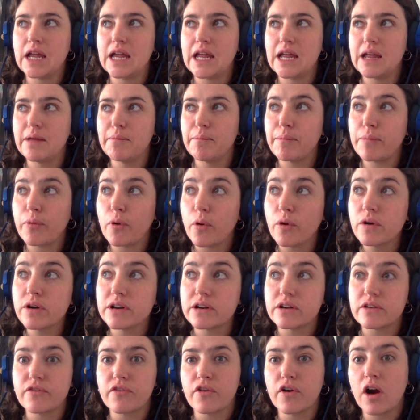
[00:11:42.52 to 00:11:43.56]

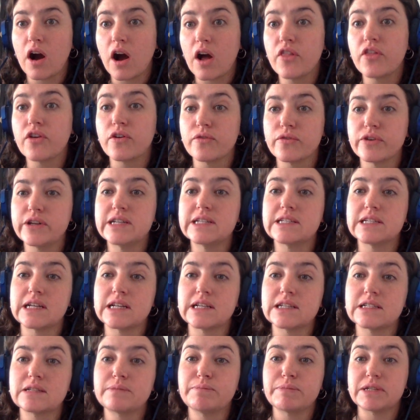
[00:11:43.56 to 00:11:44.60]
important for other
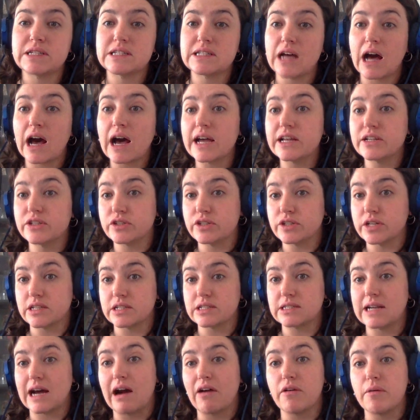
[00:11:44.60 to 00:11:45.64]
reasons besides
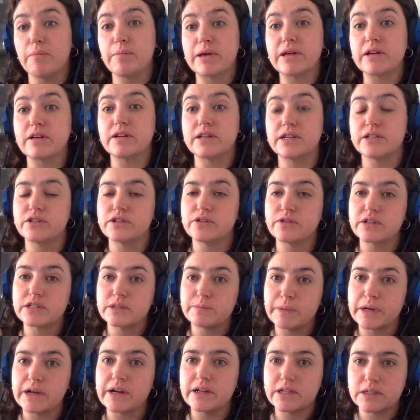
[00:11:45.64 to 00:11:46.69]
just our ability to
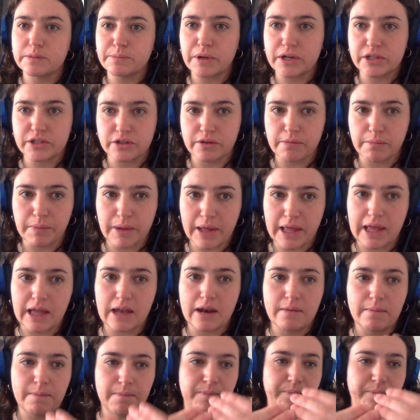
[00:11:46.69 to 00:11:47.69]
experience pleasure and pain.